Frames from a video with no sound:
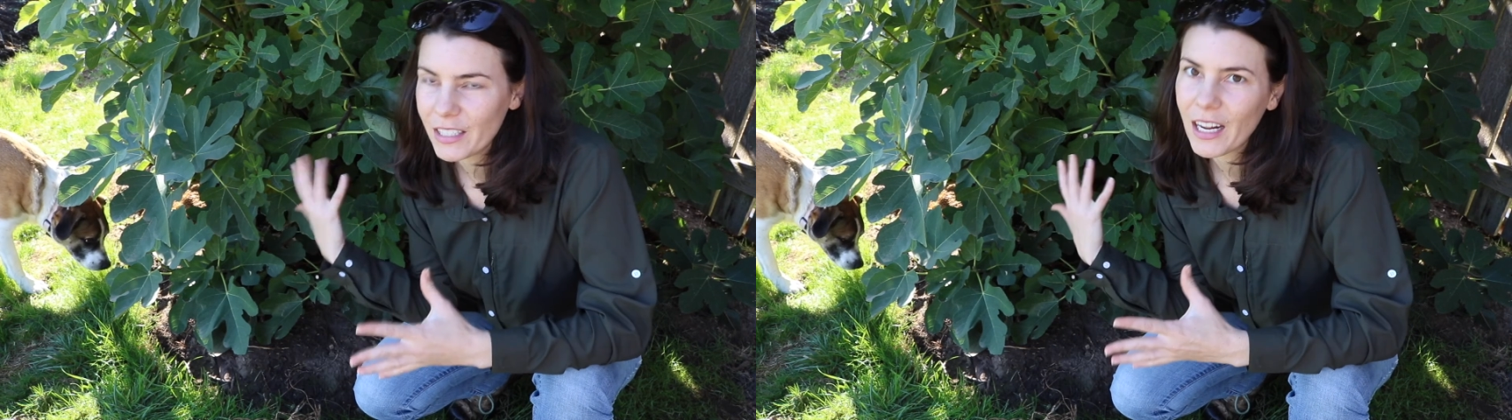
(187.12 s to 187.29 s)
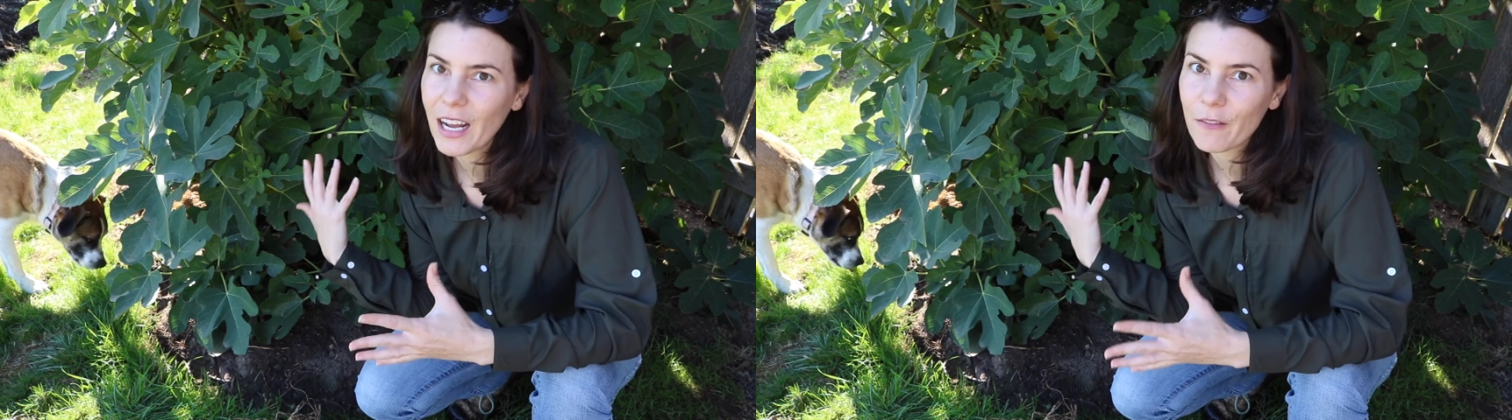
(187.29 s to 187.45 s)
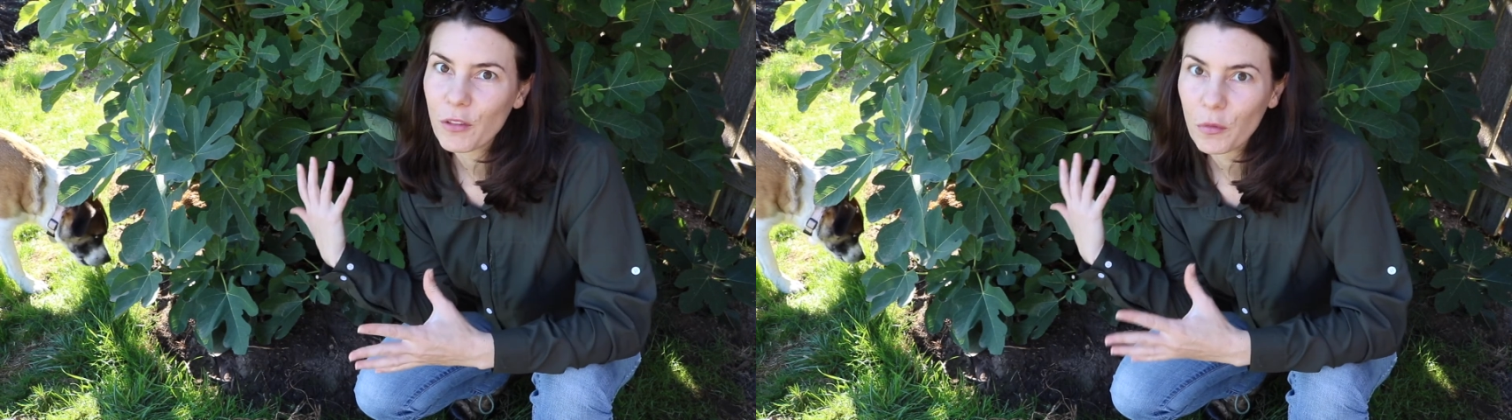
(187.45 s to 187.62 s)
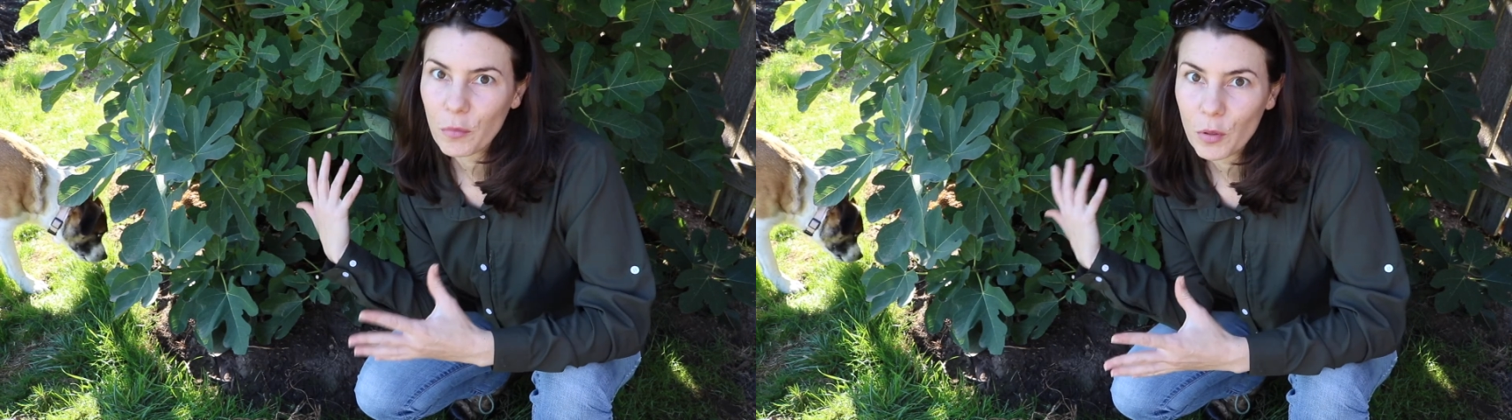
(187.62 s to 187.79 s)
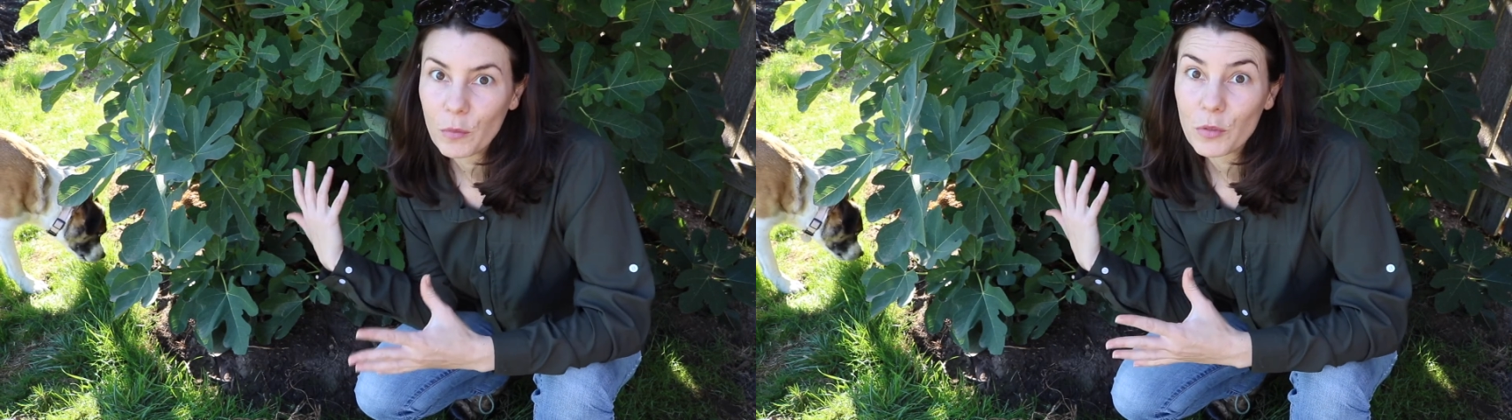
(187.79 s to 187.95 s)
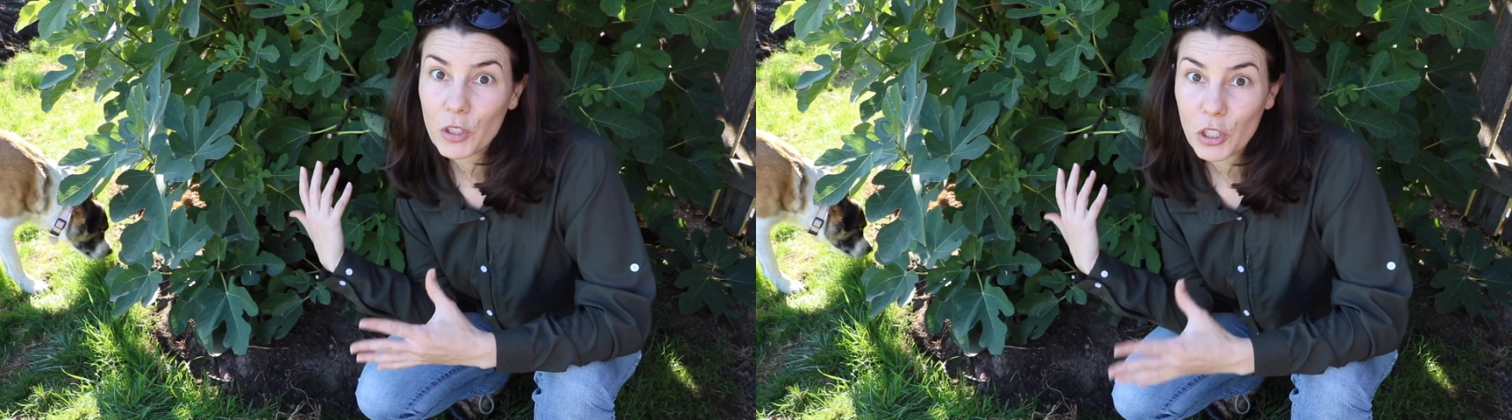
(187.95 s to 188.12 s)
have the
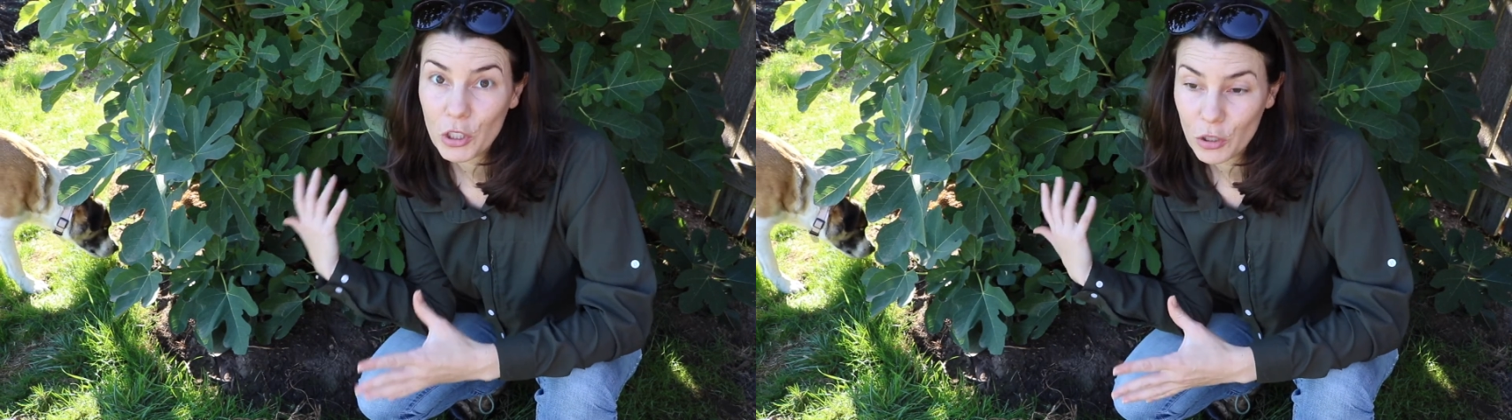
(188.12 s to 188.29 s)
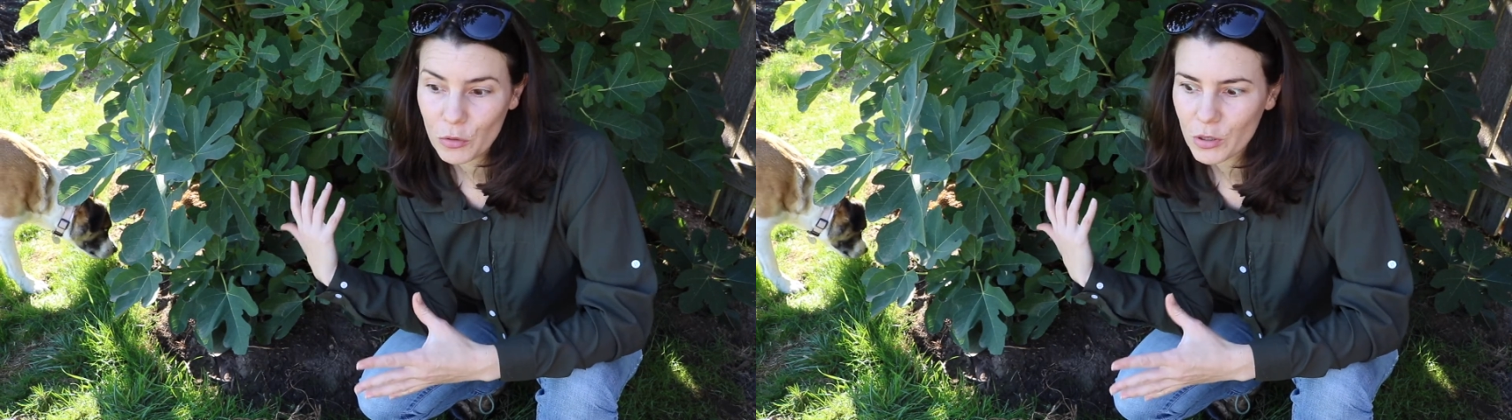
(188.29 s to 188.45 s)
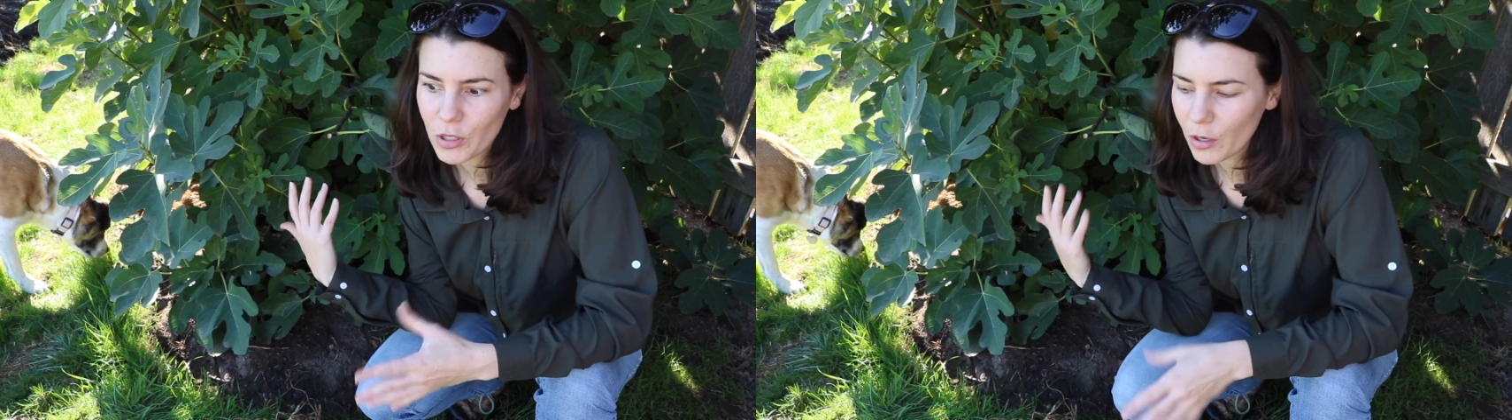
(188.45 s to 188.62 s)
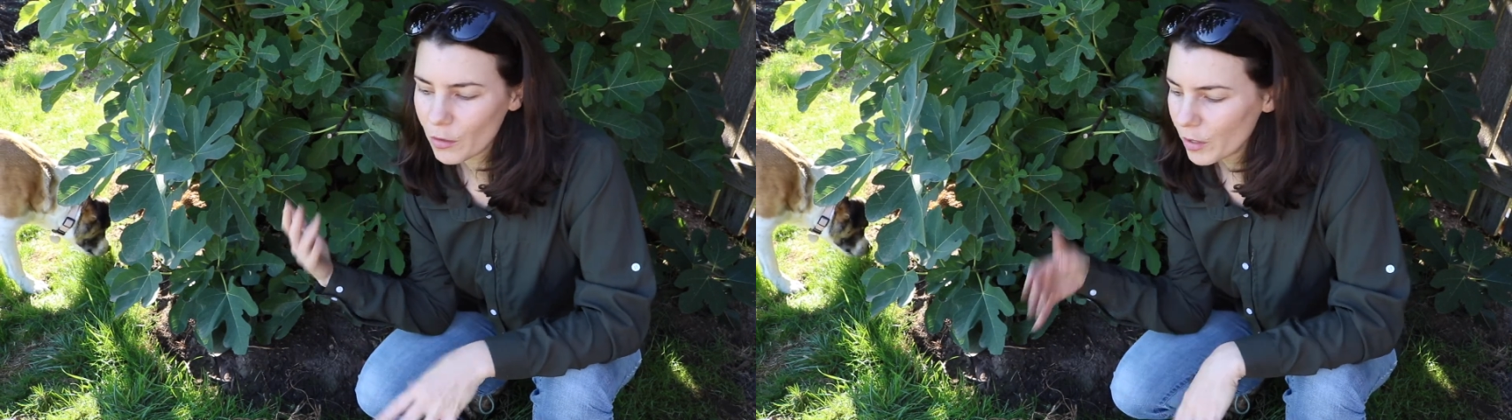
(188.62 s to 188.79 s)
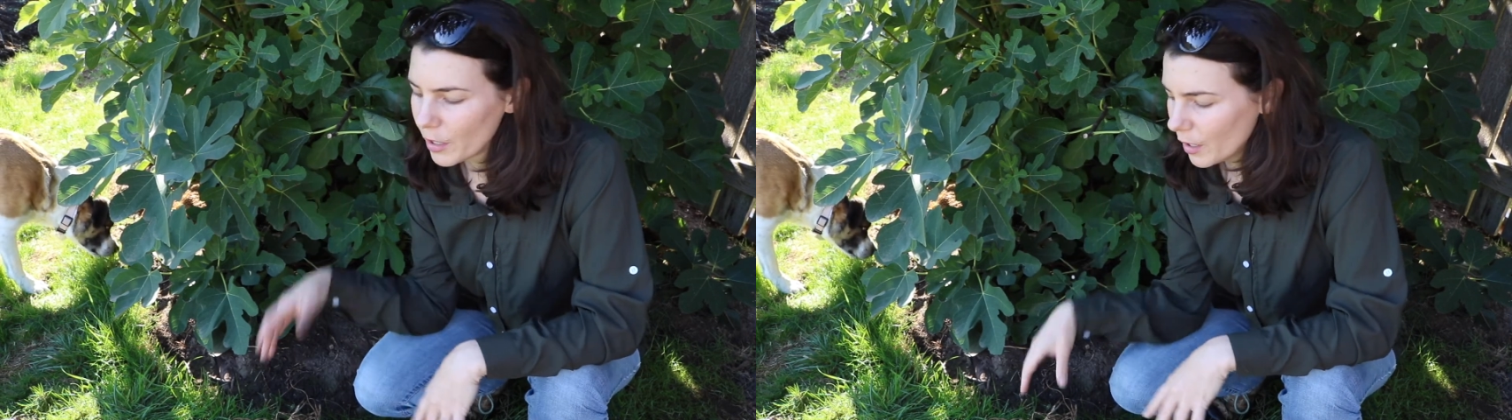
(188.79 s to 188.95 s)
room to do so.